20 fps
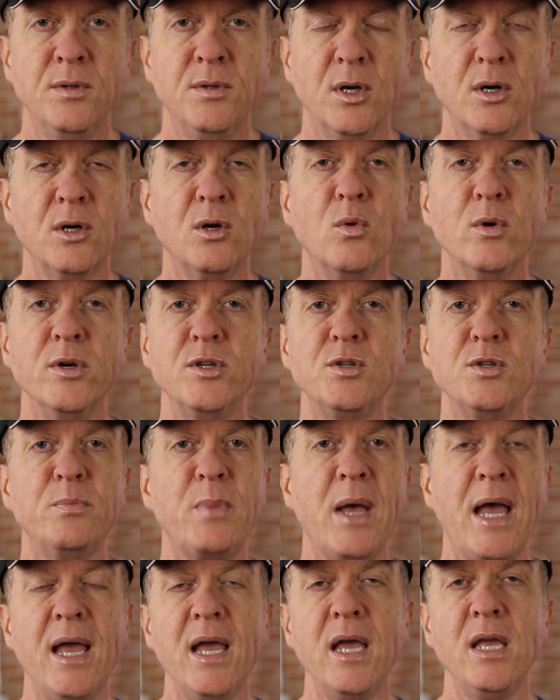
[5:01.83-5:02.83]
They're going to
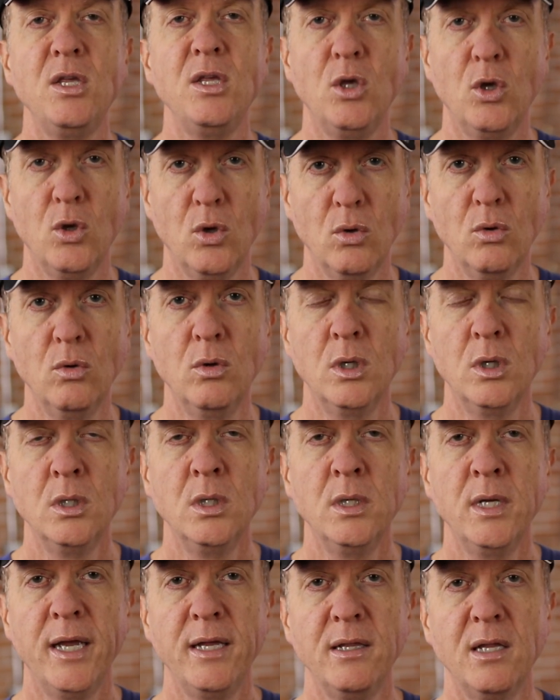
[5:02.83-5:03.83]
pay you
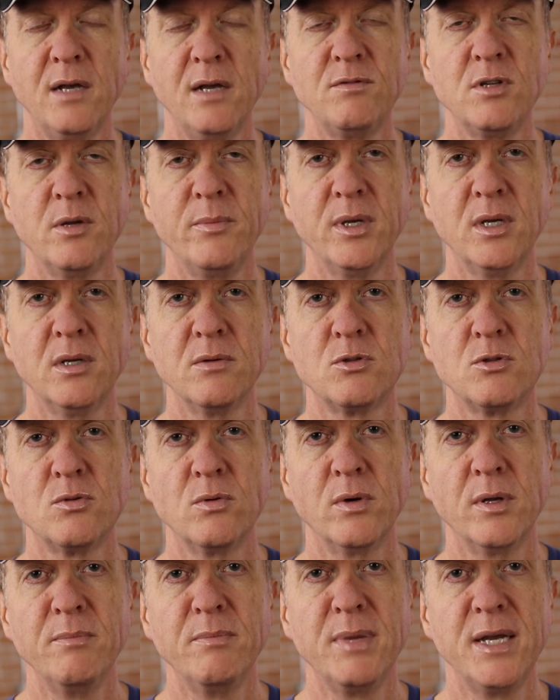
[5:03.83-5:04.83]
a lifetime income
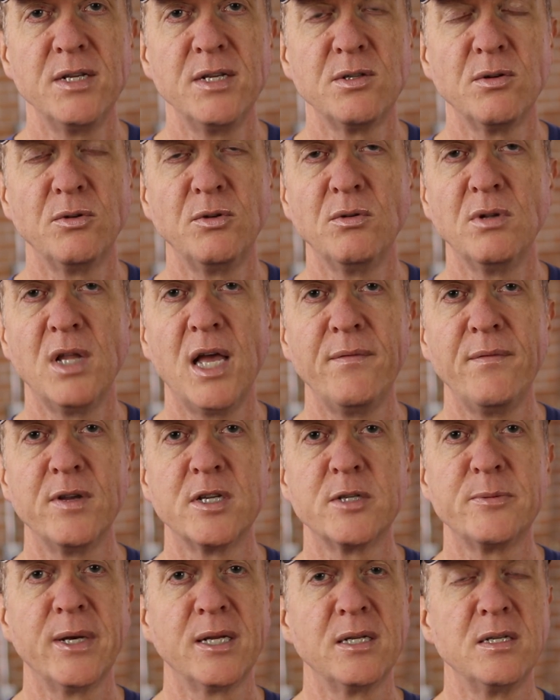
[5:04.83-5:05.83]
stream based on your life
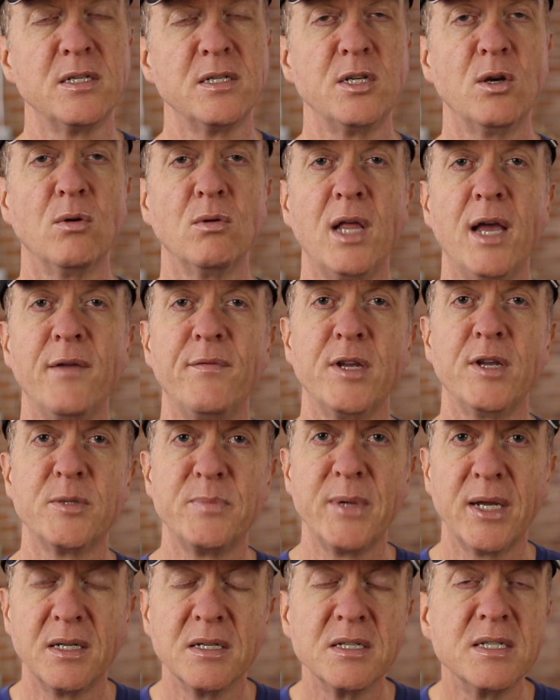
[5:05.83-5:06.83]
expectancy or life
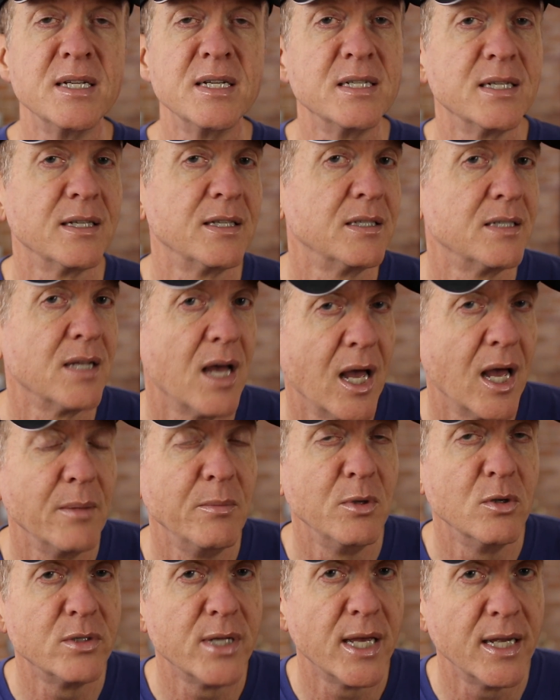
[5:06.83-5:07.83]
expectancies at the
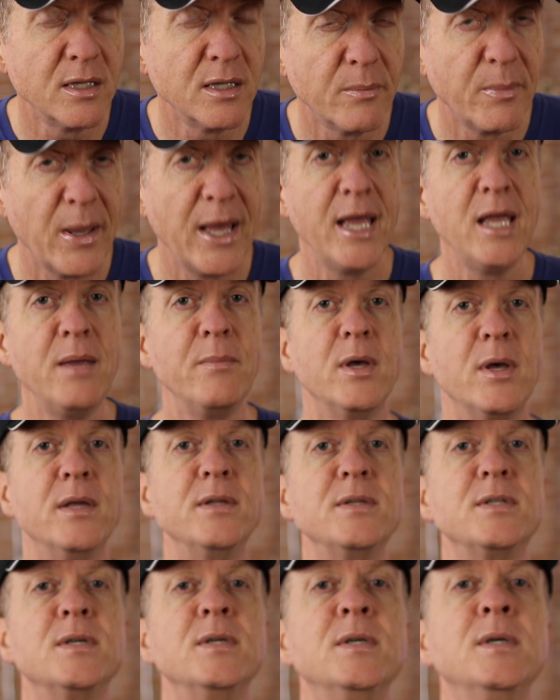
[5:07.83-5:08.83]
time you take the
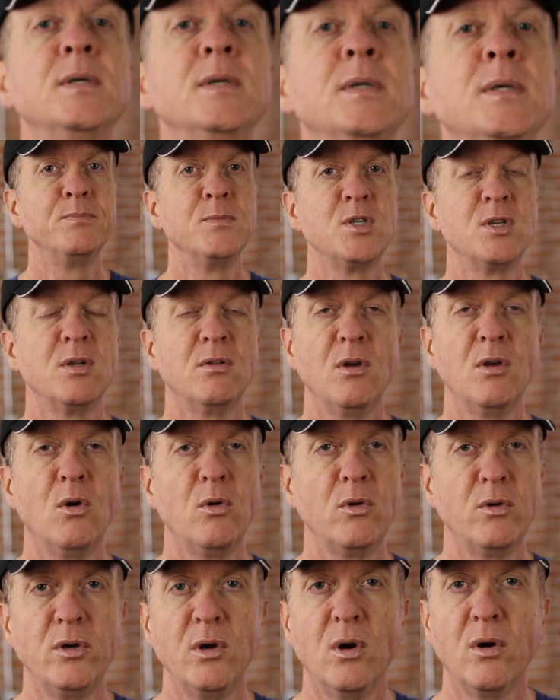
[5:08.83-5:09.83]
payment. So the
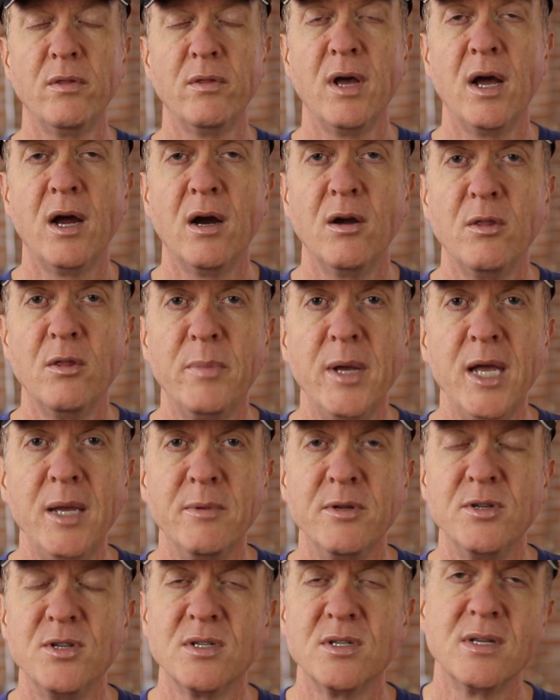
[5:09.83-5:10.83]
older you are, the higher the
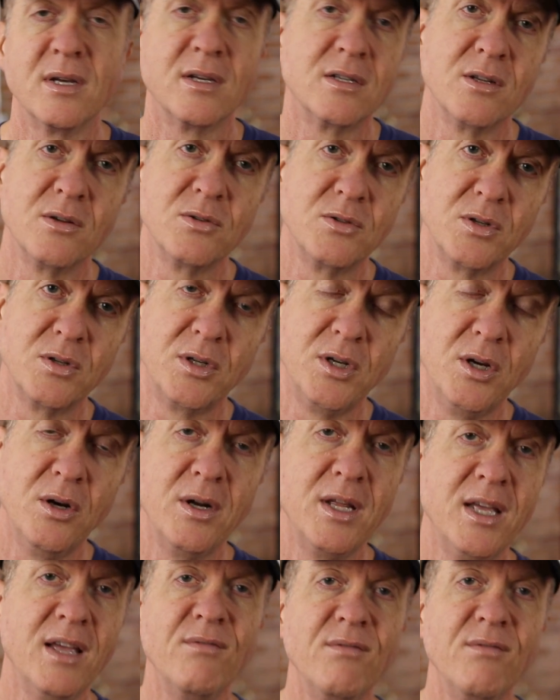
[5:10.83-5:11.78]
payment, just like Social Security.